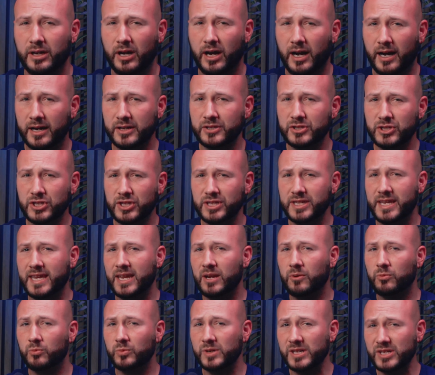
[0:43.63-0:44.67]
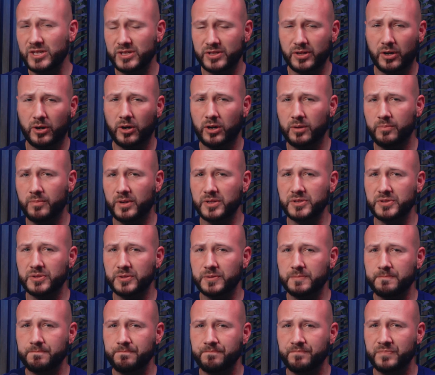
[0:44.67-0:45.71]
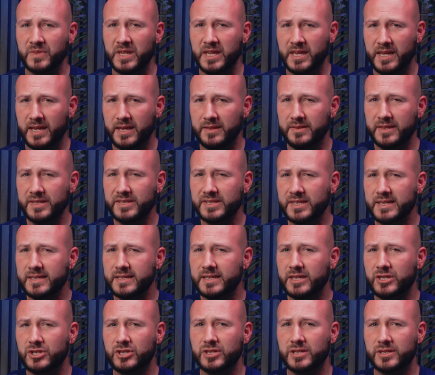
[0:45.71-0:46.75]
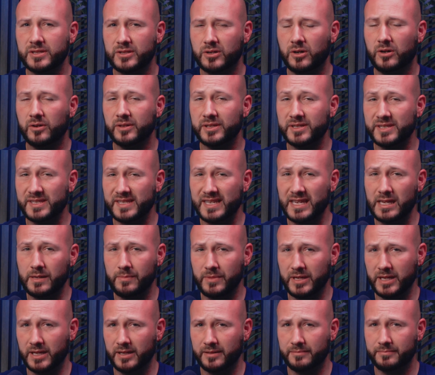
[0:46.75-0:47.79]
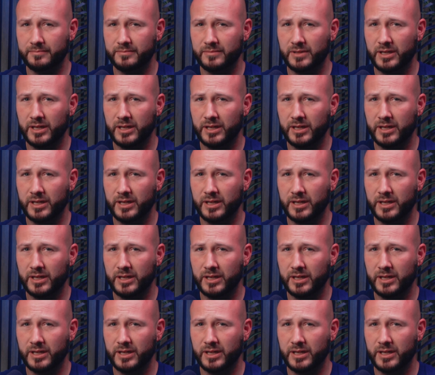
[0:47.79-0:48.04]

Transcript: oxygen can't reach the heart muscle, and this condition is called ischemia.